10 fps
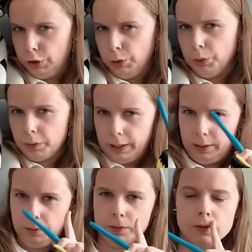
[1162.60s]
2
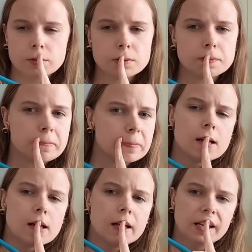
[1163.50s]
rounds
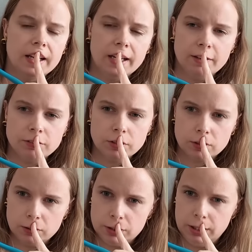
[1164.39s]
and I have to
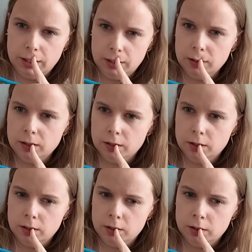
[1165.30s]
crochet,
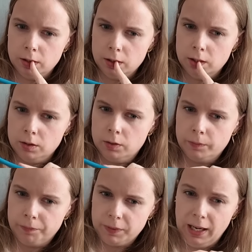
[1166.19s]

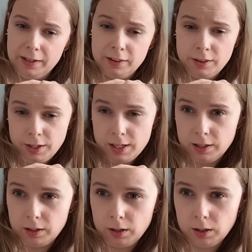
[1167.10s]
I
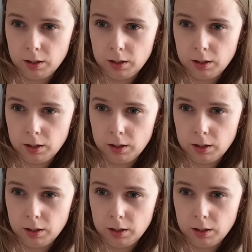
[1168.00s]
think,